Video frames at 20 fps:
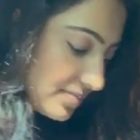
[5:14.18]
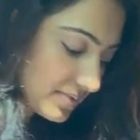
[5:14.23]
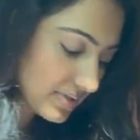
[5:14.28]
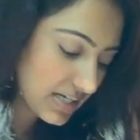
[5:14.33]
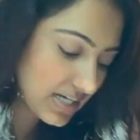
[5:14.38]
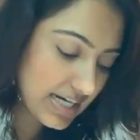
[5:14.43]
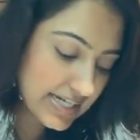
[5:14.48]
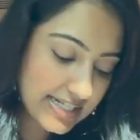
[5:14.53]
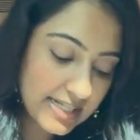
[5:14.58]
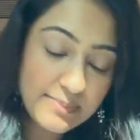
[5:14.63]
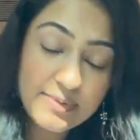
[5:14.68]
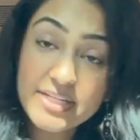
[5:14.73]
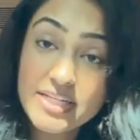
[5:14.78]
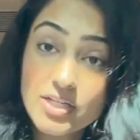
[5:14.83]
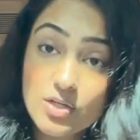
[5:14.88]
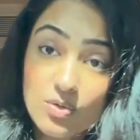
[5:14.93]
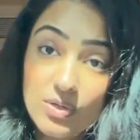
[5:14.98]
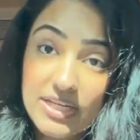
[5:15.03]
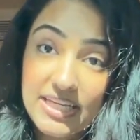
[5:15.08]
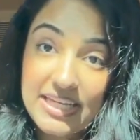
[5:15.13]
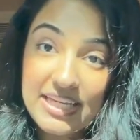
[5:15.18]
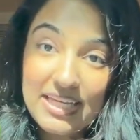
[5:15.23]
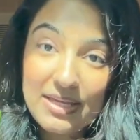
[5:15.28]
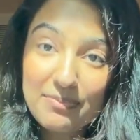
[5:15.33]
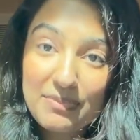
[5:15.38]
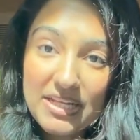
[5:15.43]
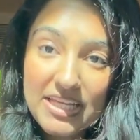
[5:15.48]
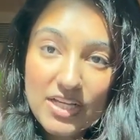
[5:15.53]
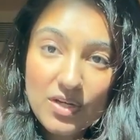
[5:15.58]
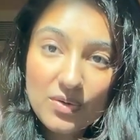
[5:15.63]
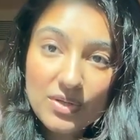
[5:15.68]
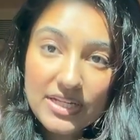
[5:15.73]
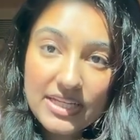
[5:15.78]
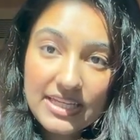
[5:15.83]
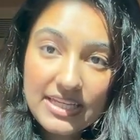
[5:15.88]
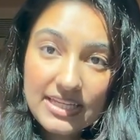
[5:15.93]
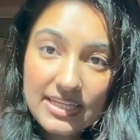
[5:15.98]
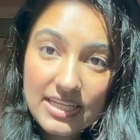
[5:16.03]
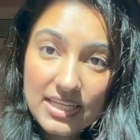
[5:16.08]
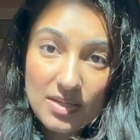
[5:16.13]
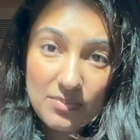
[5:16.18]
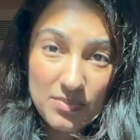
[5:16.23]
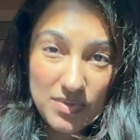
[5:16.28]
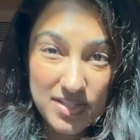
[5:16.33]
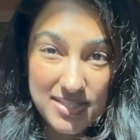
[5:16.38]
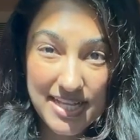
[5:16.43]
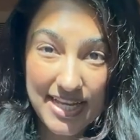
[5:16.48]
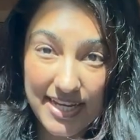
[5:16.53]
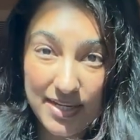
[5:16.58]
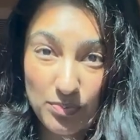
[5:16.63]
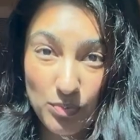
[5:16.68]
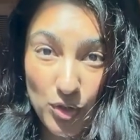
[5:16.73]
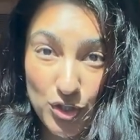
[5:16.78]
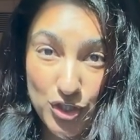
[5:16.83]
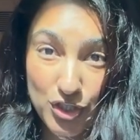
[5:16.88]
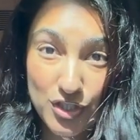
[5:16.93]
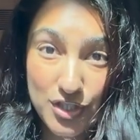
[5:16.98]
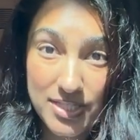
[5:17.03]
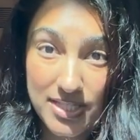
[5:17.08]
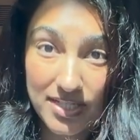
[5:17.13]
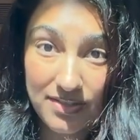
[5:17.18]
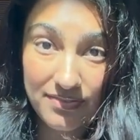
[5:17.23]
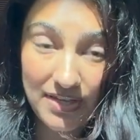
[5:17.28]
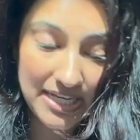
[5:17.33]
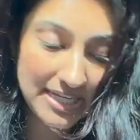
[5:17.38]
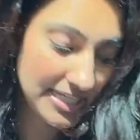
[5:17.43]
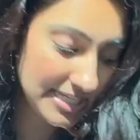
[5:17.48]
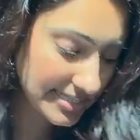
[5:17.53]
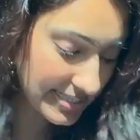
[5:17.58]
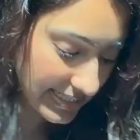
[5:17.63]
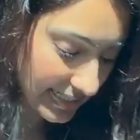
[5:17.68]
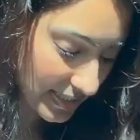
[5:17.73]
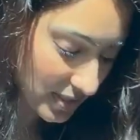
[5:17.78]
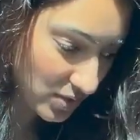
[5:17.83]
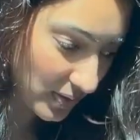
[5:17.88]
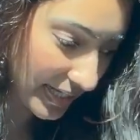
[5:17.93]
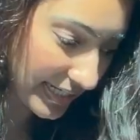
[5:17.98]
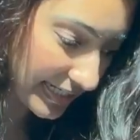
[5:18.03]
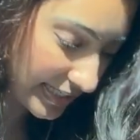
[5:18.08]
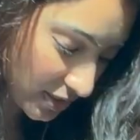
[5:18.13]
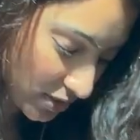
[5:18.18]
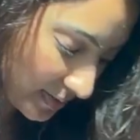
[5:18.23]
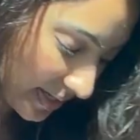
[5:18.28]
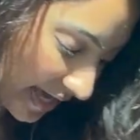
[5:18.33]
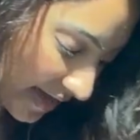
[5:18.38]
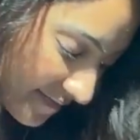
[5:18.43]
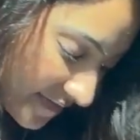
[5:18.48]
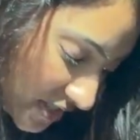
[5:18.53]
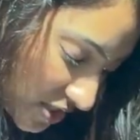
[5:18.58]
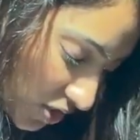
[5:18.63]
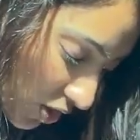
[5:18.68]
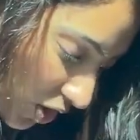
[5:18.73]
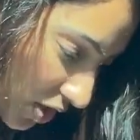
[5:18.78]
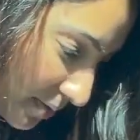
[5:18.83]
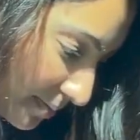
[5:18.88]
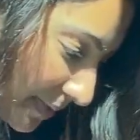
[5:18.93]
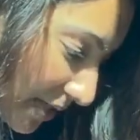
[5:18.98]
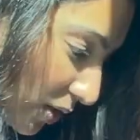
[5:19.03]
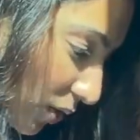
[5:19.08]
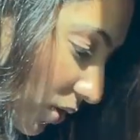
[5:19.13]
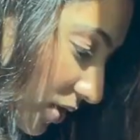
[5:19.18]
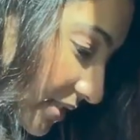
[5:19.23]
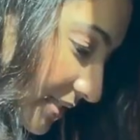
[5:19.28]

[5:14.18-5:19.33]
Khatti Meethi Goli, Imli Goli, because I get motion sick very easily. So I need to have this on me all the